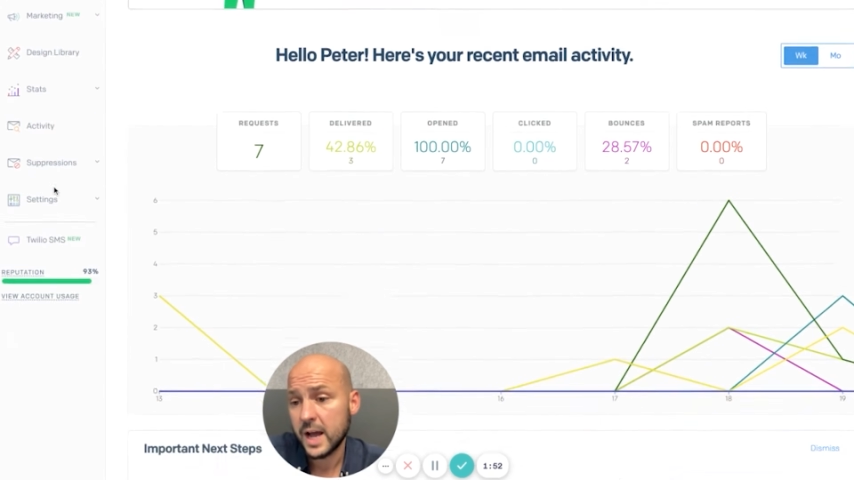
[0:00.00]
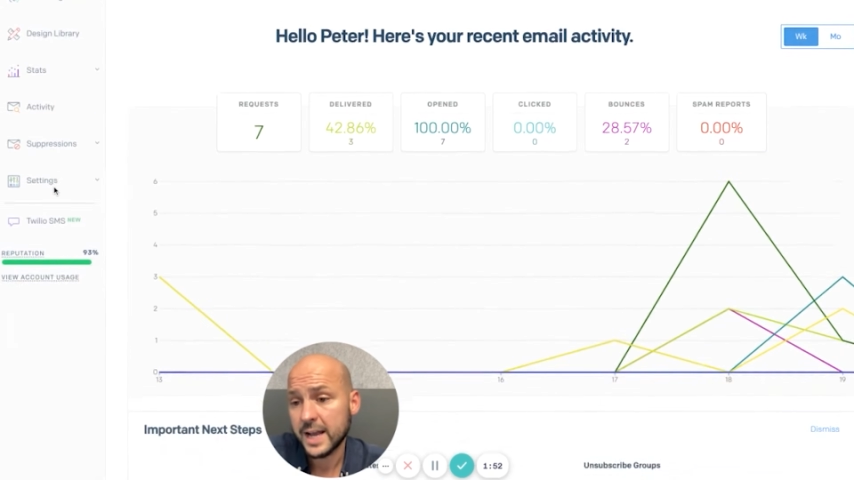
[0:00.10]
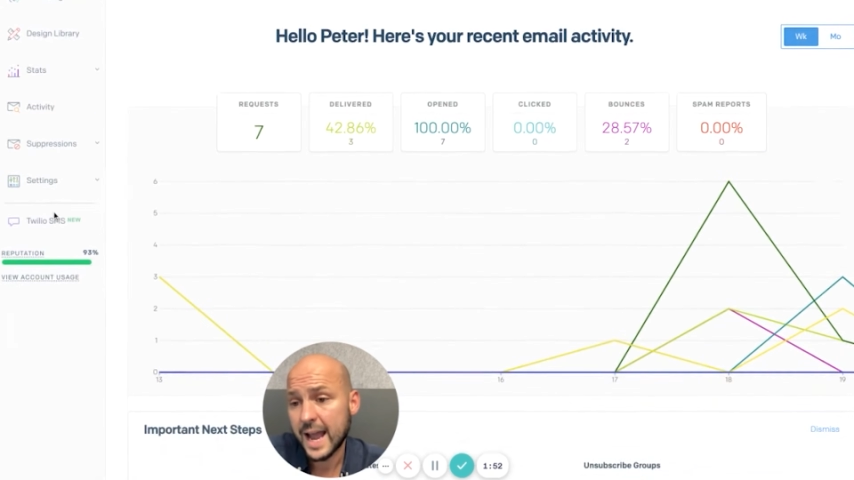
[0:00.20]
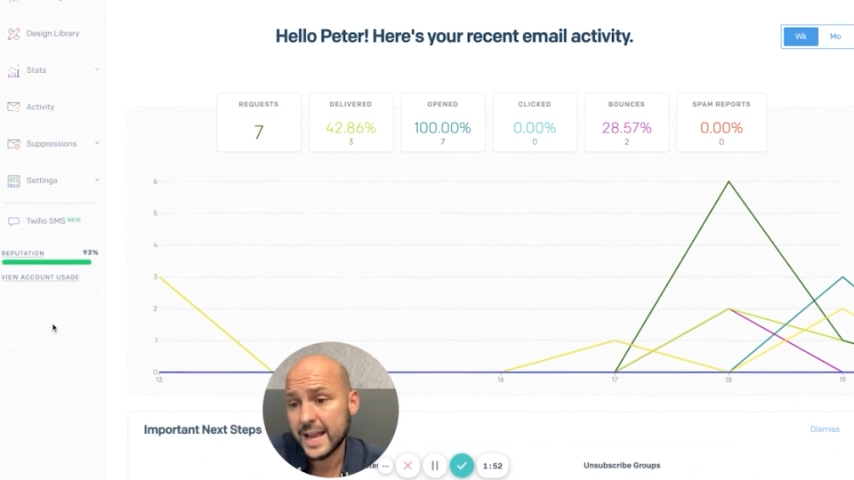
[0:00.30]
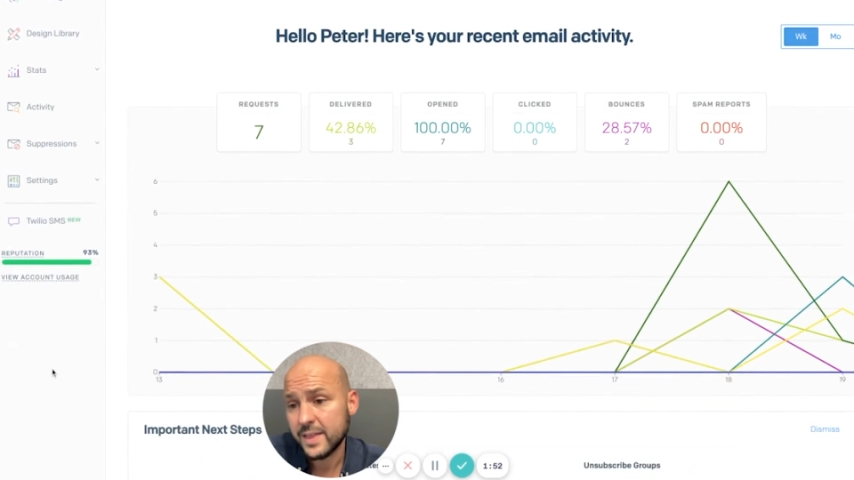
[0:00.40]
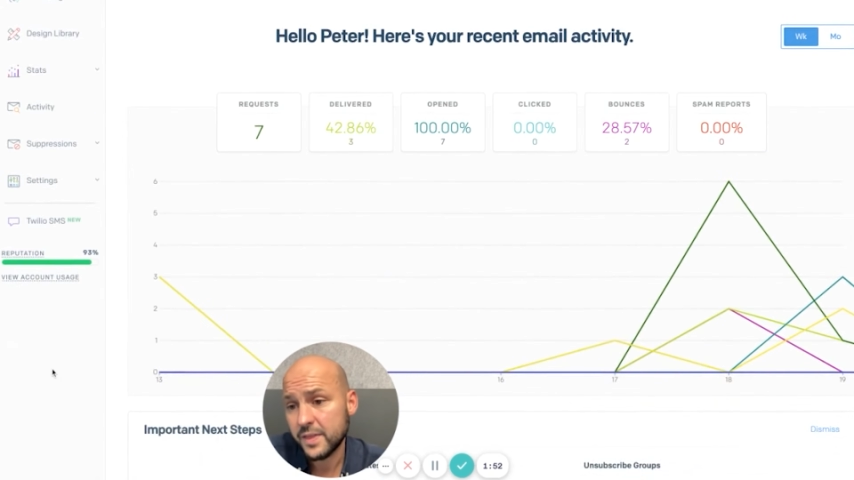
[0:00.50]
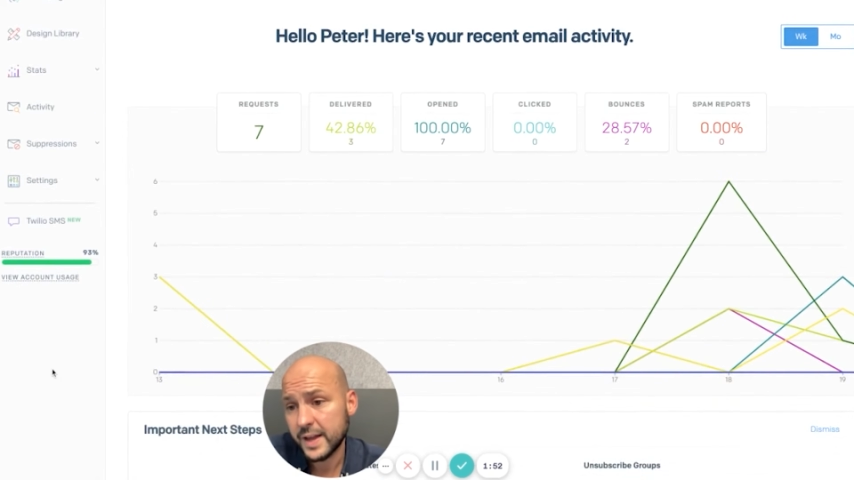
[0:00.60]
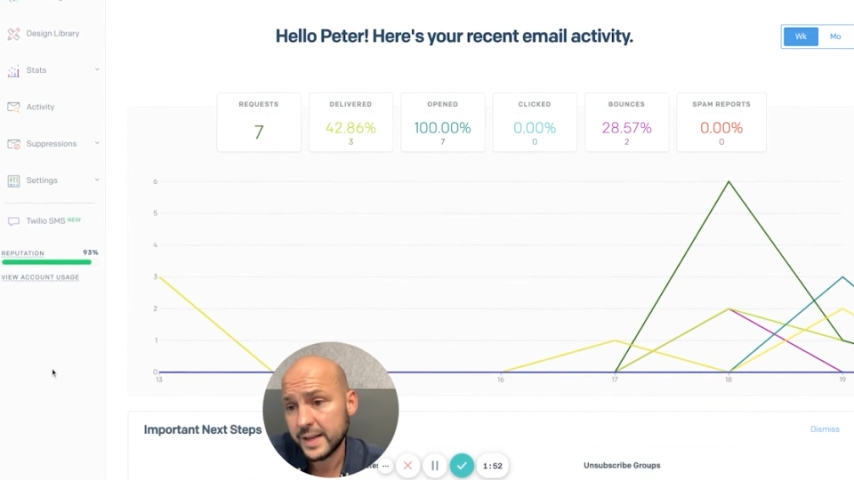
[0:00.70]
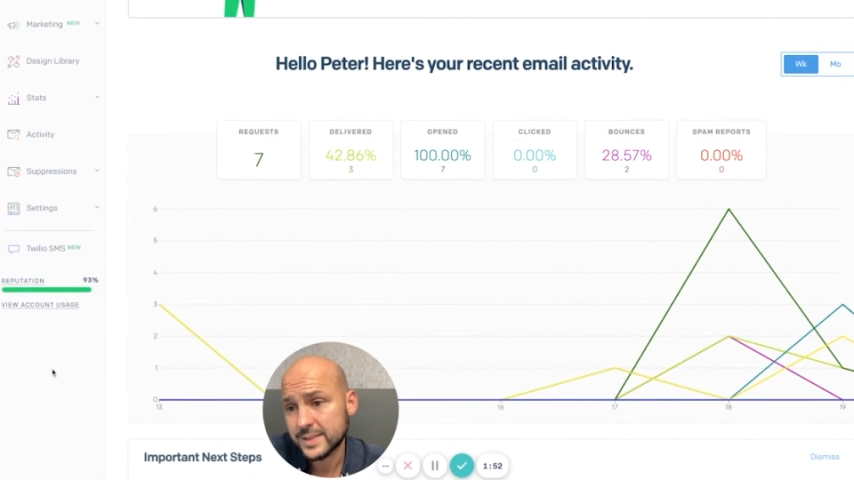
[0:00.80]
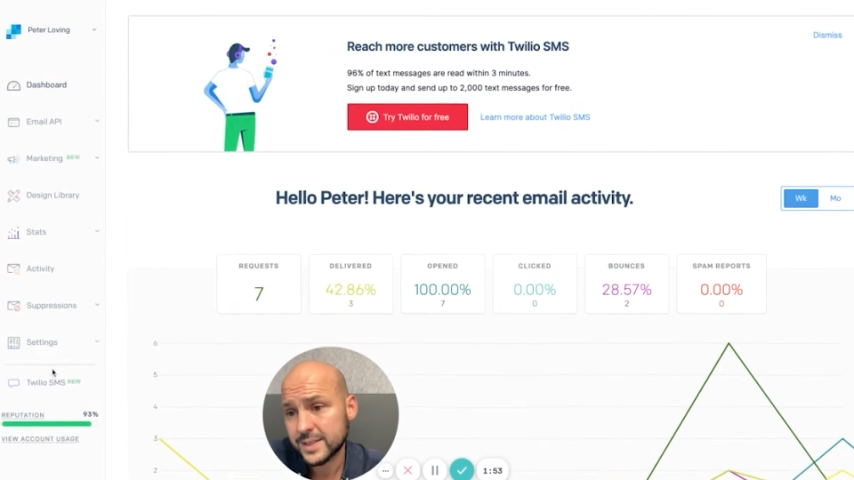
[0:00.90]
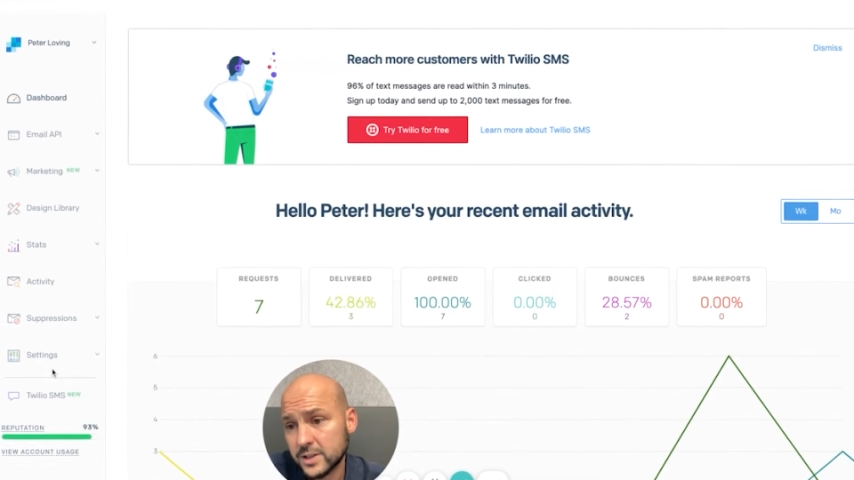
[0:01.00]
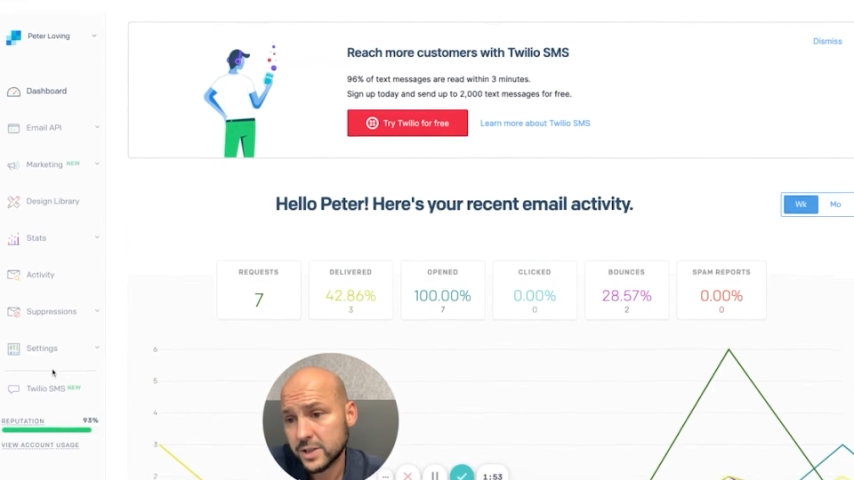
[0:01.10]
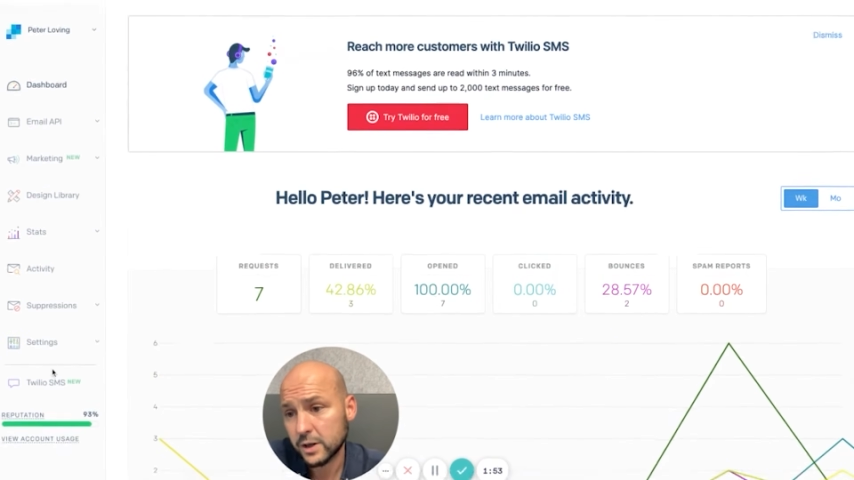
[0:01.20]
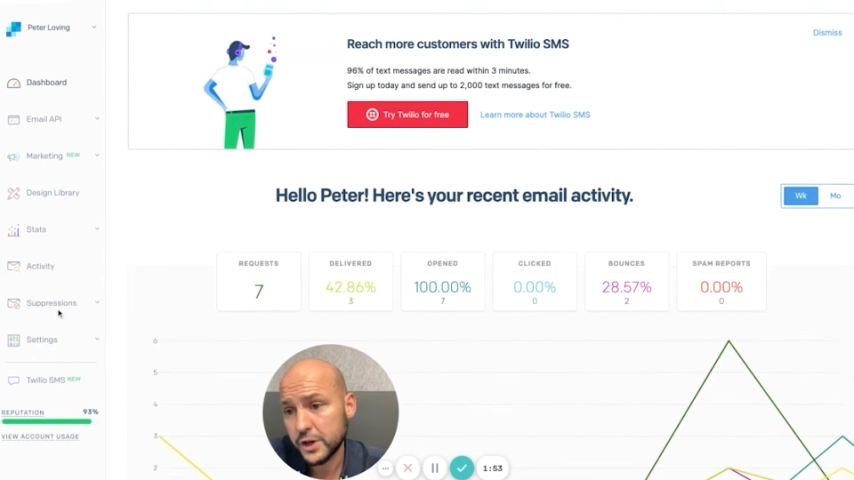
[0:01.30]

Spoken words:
again, there's subtle